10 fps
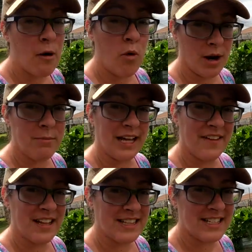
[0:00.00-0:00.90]
that one
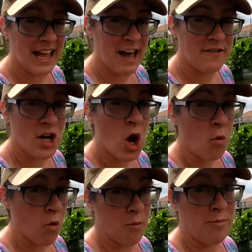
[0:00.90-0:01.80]
plant that's left
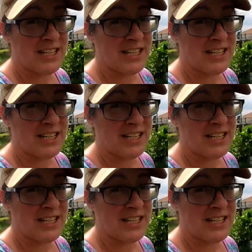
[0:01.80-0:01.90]
won't